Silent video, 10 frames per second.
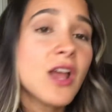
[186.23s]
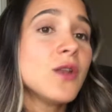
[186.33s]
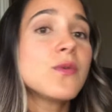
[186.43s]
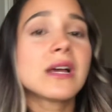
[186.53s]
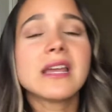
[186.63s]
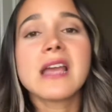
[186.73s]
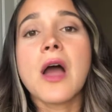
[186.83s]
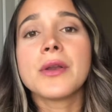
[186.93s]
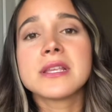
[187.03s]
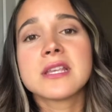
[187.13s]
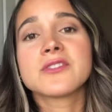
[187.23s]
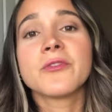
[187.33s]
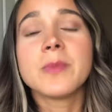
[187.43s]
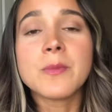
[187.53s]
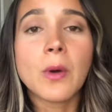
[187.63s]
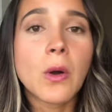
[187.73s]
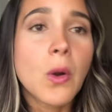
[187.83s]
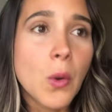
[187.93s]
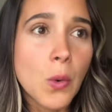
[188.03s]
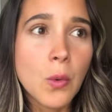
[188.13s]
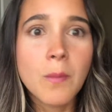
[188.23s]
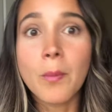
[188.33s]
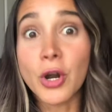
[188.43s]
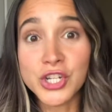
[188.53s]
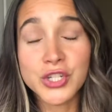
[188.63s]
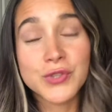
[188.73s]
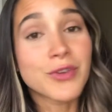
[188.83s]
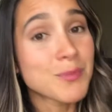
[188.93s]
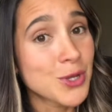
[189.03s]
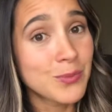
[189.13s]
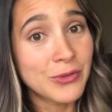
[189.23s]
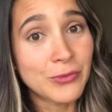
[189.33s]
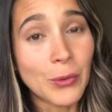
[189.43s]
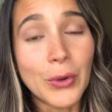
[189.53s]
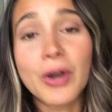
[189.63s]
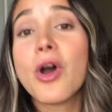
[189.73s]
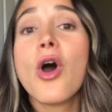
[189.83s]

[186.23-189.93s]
lookalike audiences of people who purchased from you before,